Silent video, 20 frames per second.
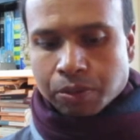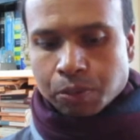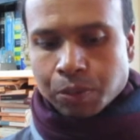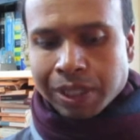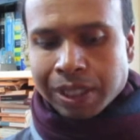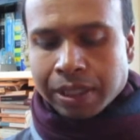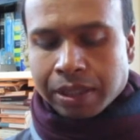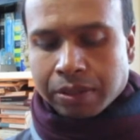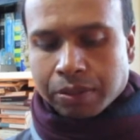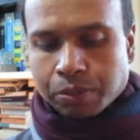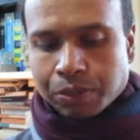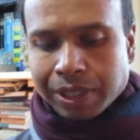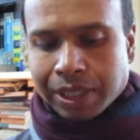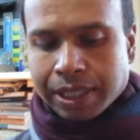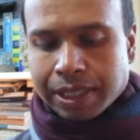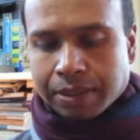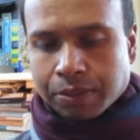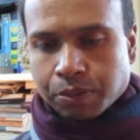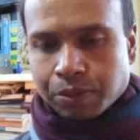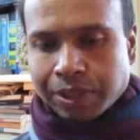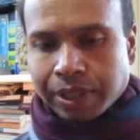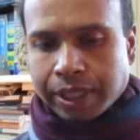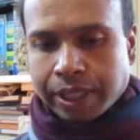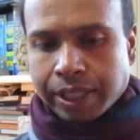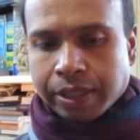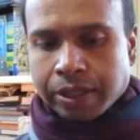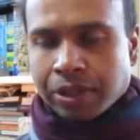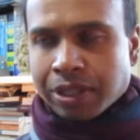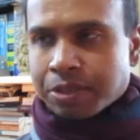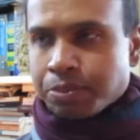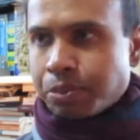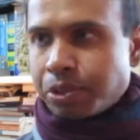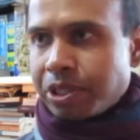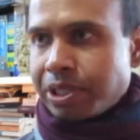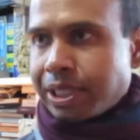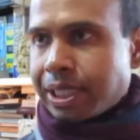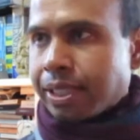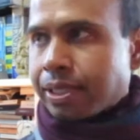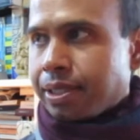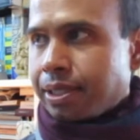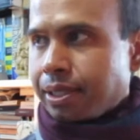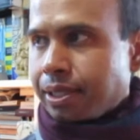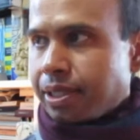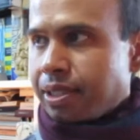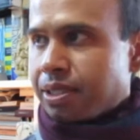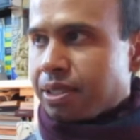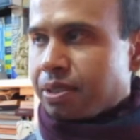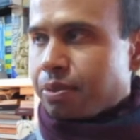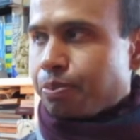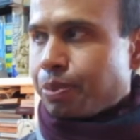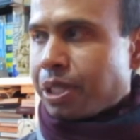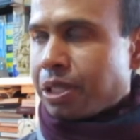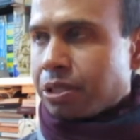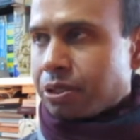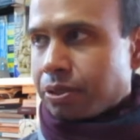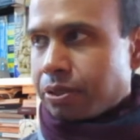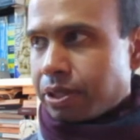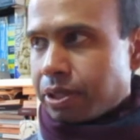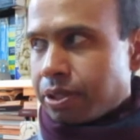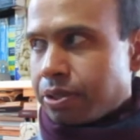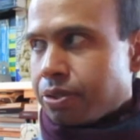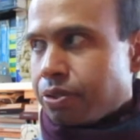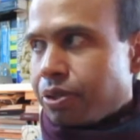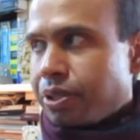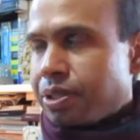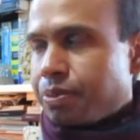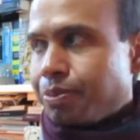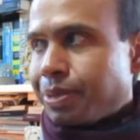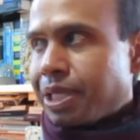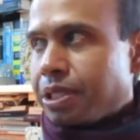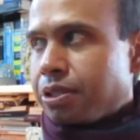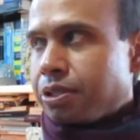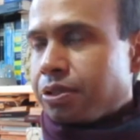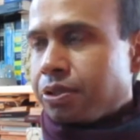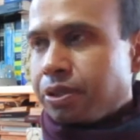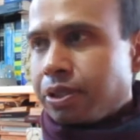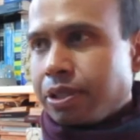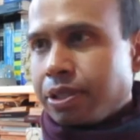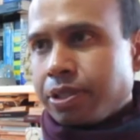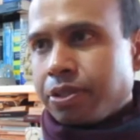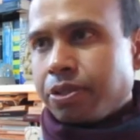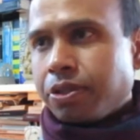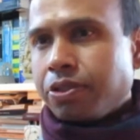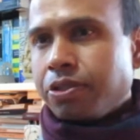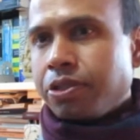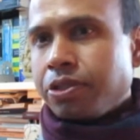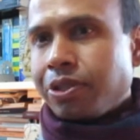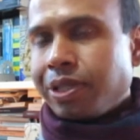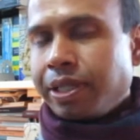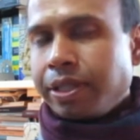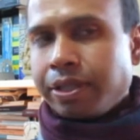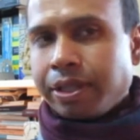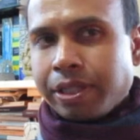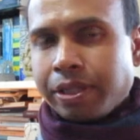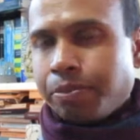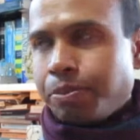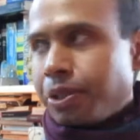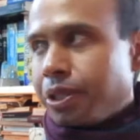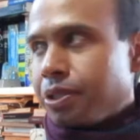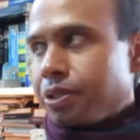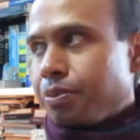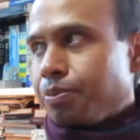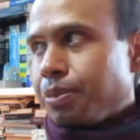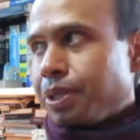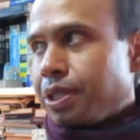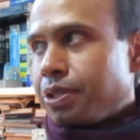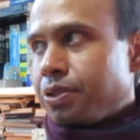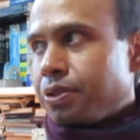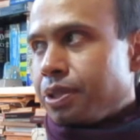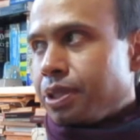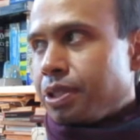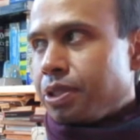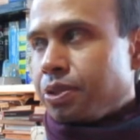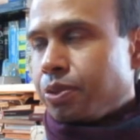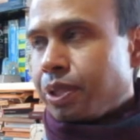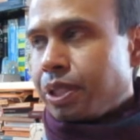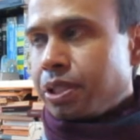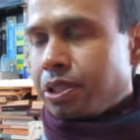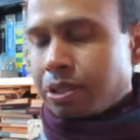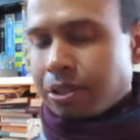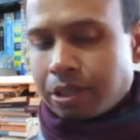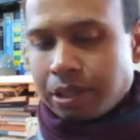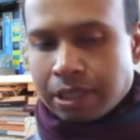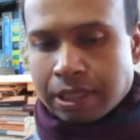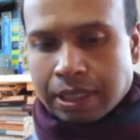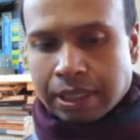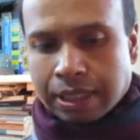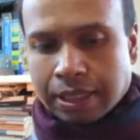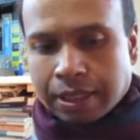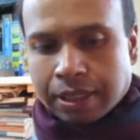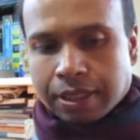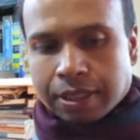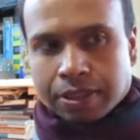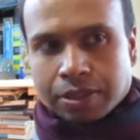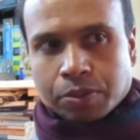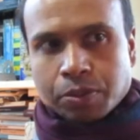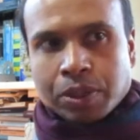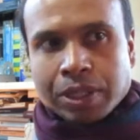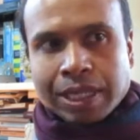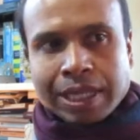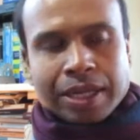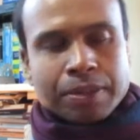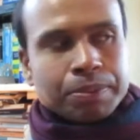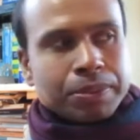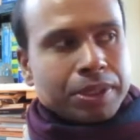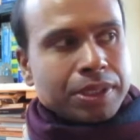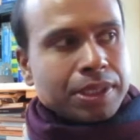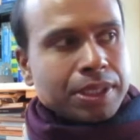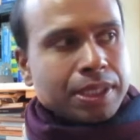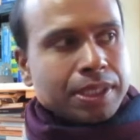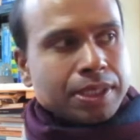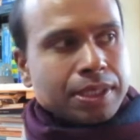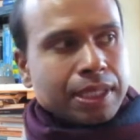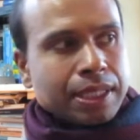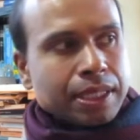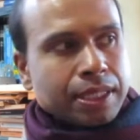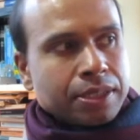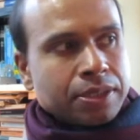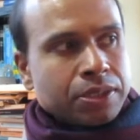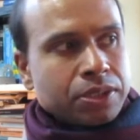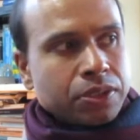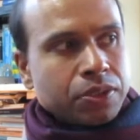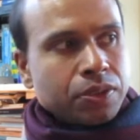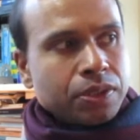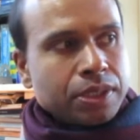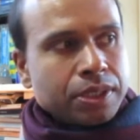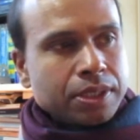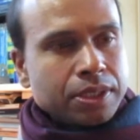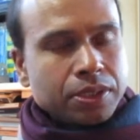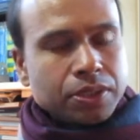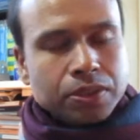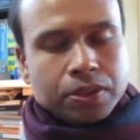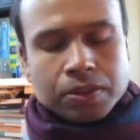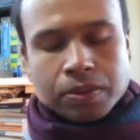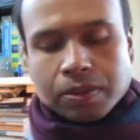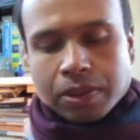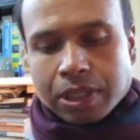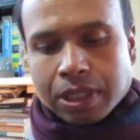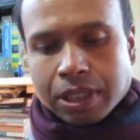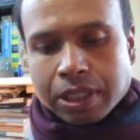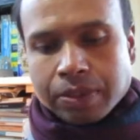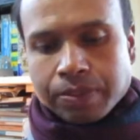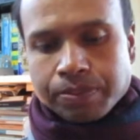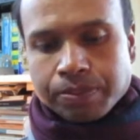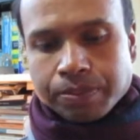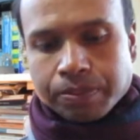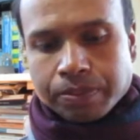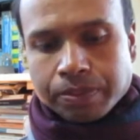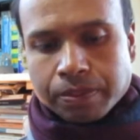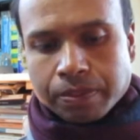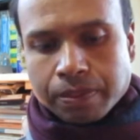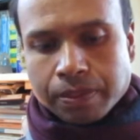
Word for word: when, when, it, when the ego has projected this specialness or this magicalness onto anything, a person, place, or situation, so what happens is that as soon as you, um,